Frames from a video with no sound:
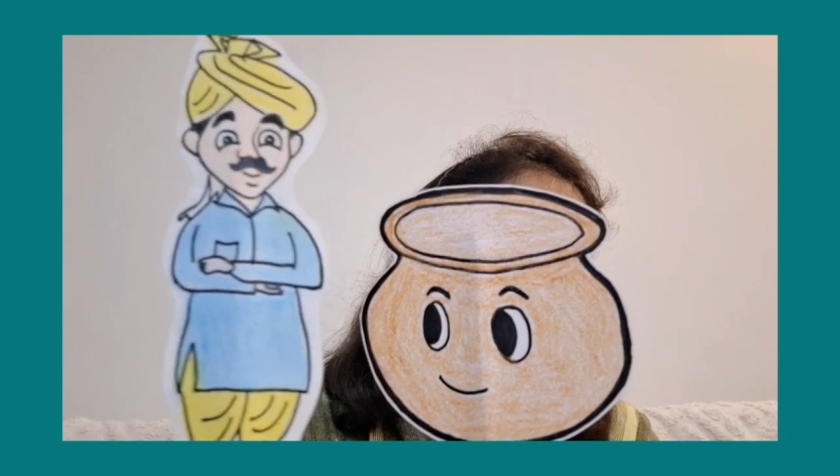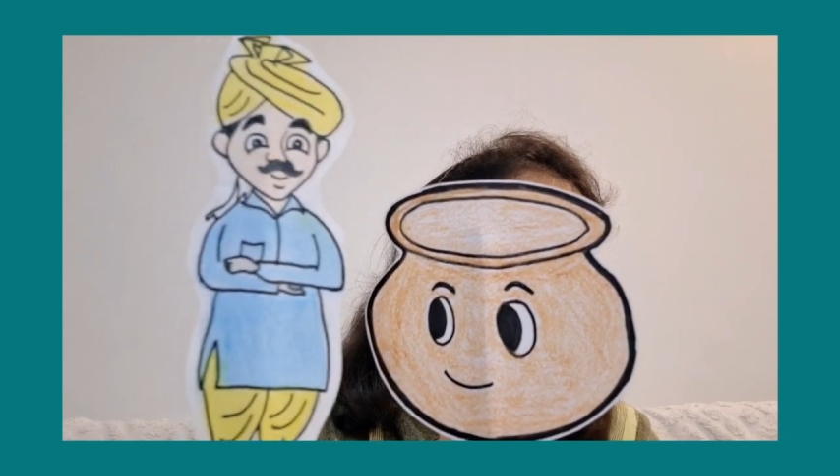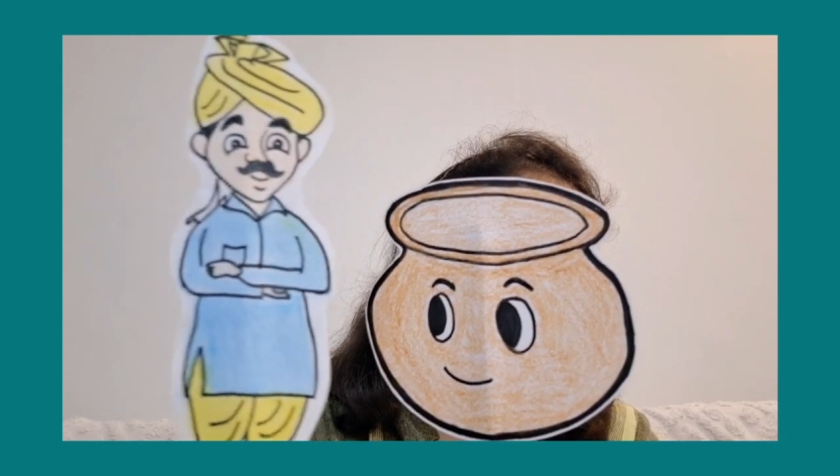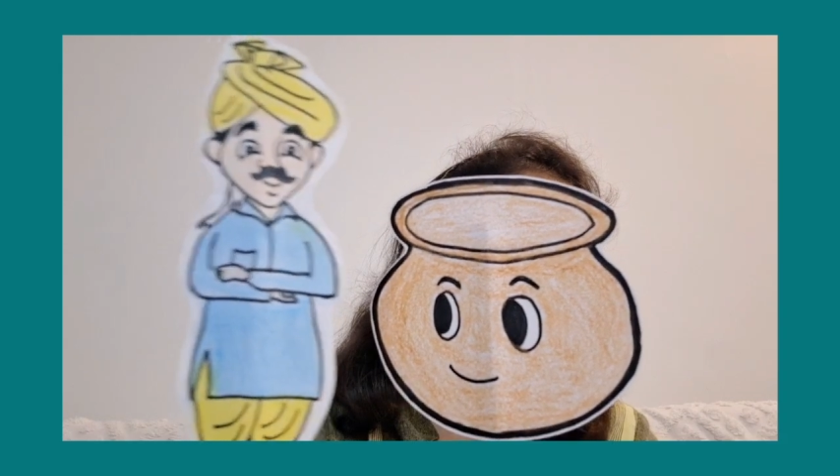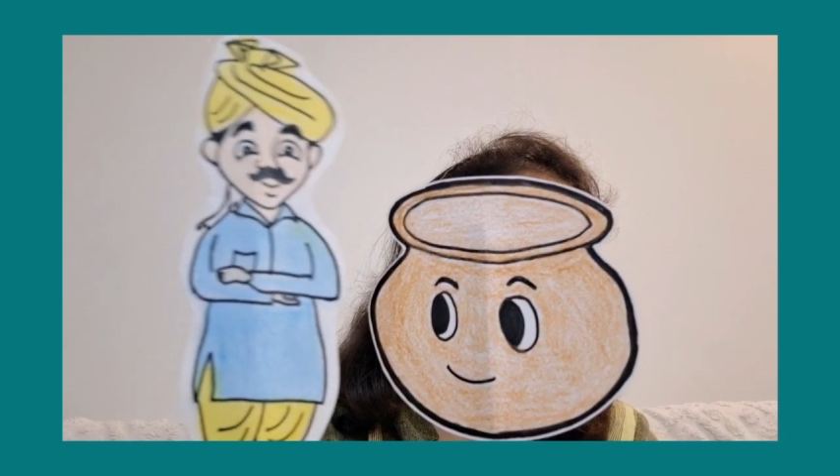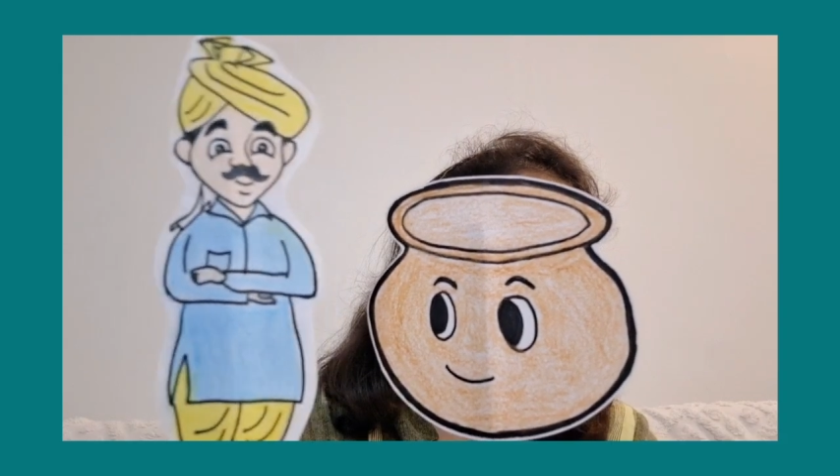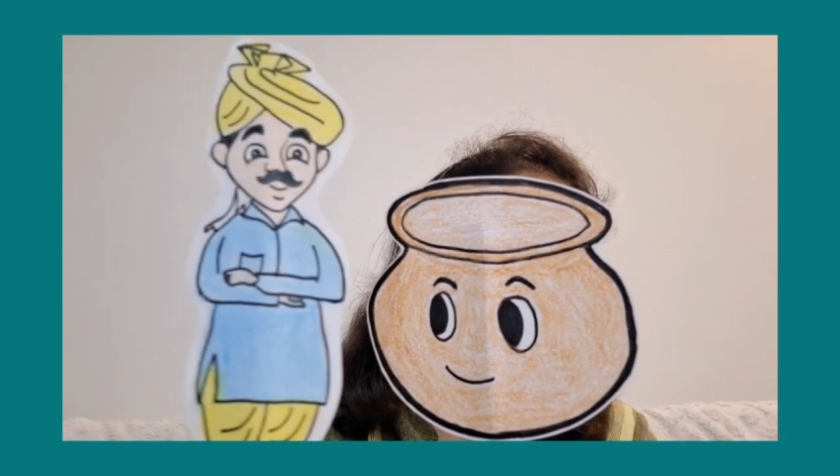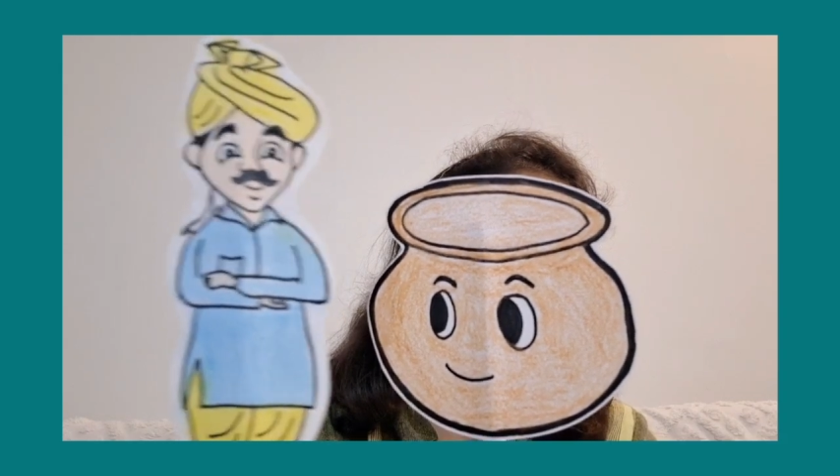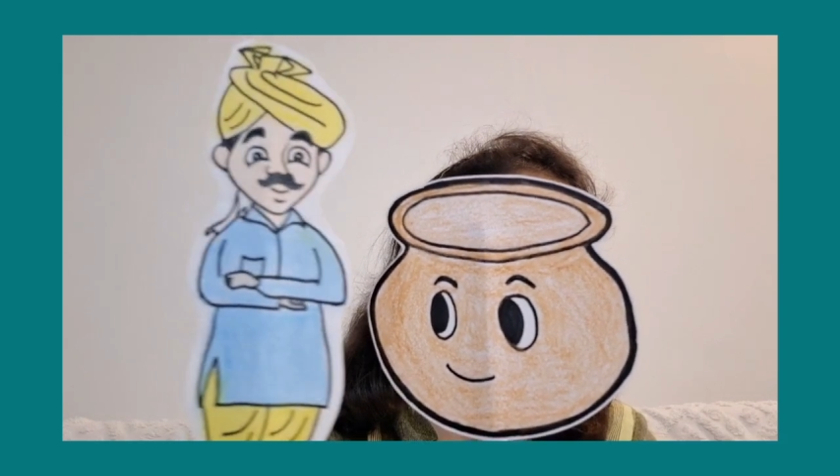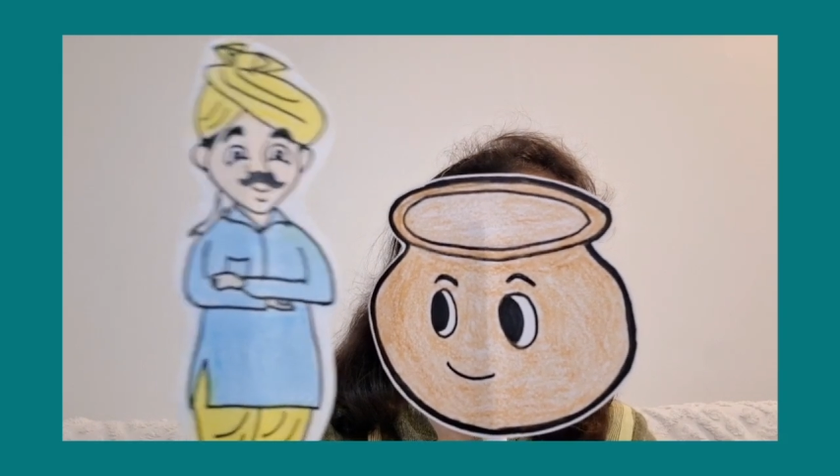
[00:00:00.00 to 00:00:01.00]
beautiful
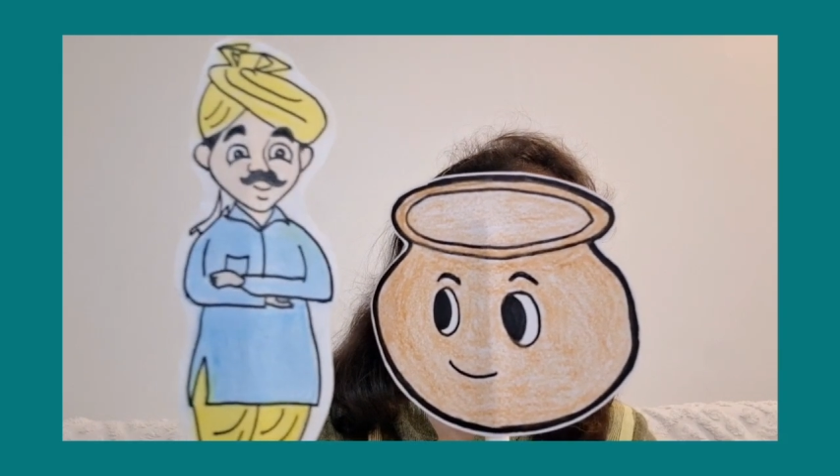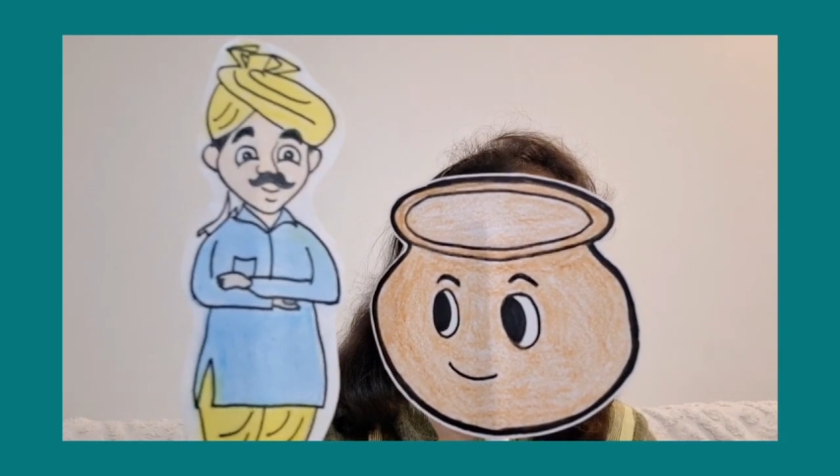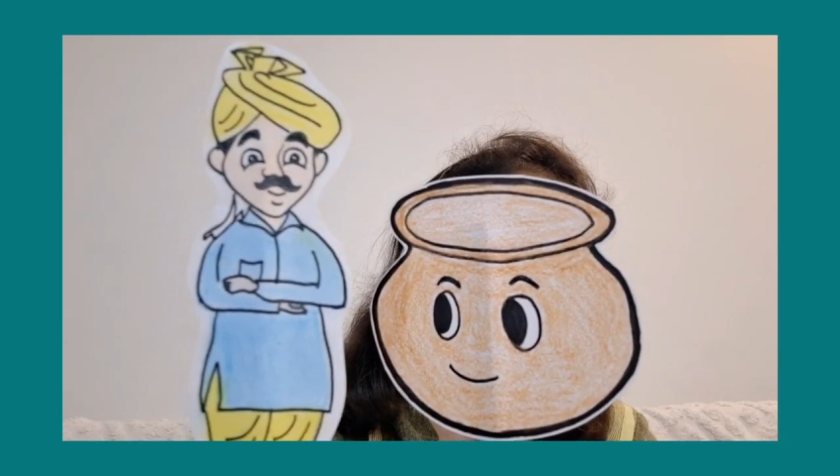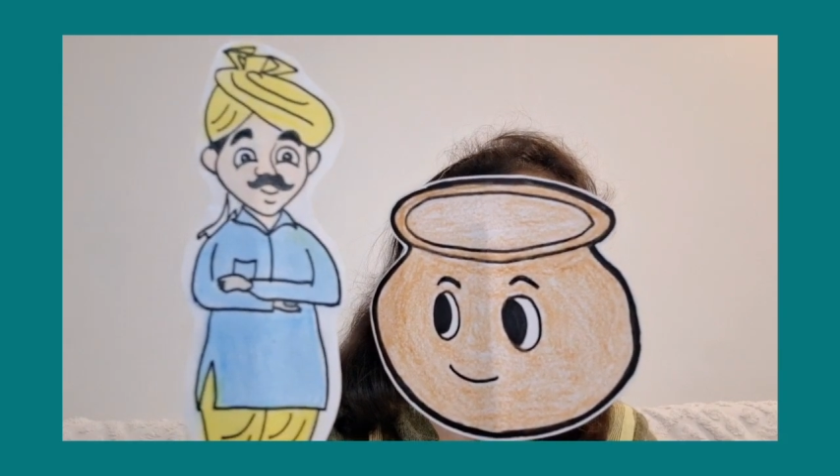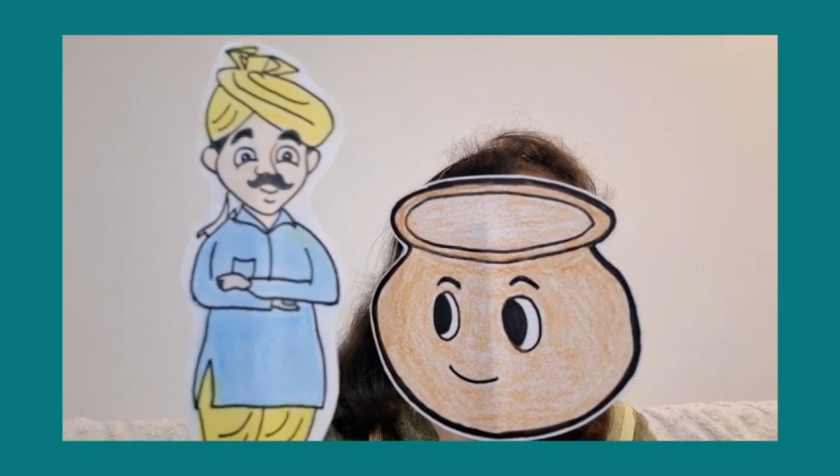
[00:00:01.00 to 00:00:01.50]
pot.